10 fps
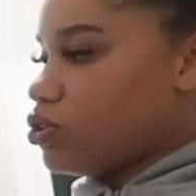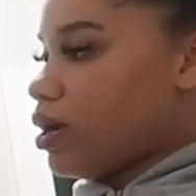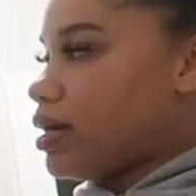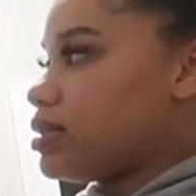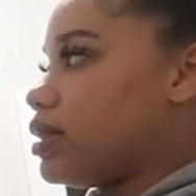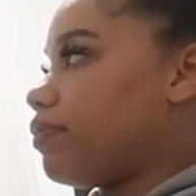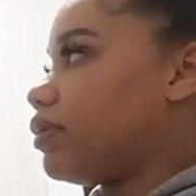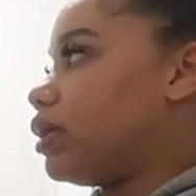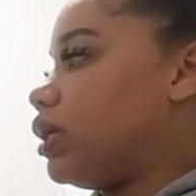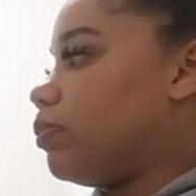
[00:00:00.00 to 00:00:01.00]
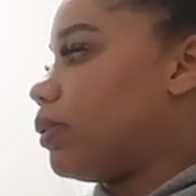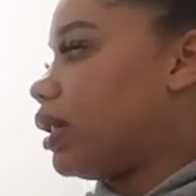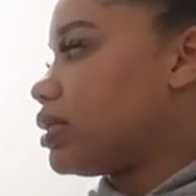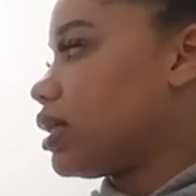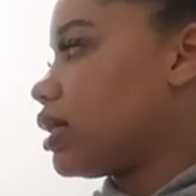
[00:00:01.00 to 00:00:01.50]
dress definitely keeping
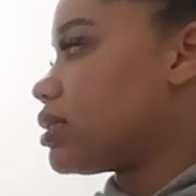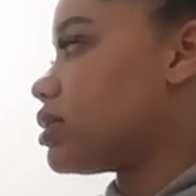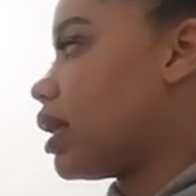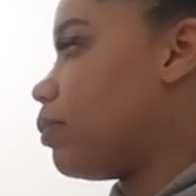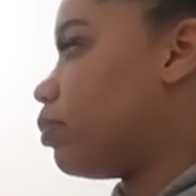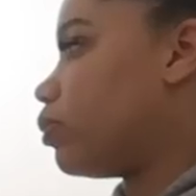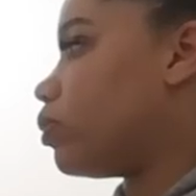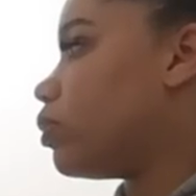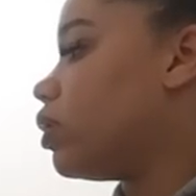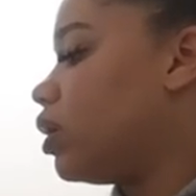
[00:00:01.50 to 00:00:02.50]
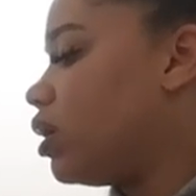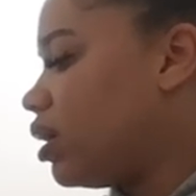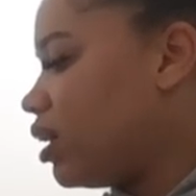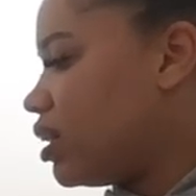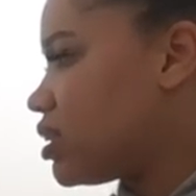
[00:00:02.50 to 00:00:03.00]
that's like a staple
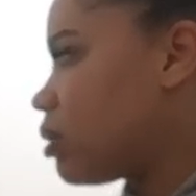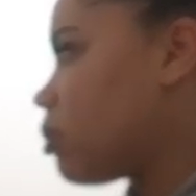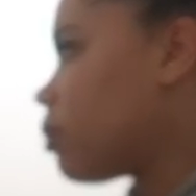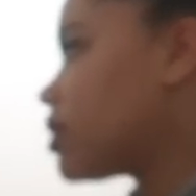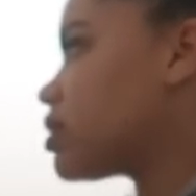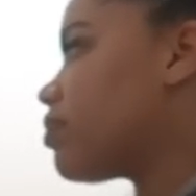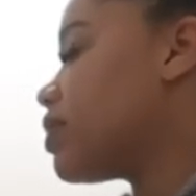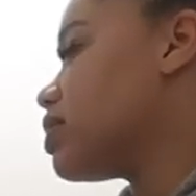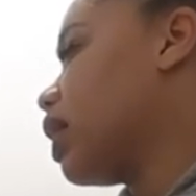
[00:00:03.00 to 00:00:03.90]
and some of my stuff has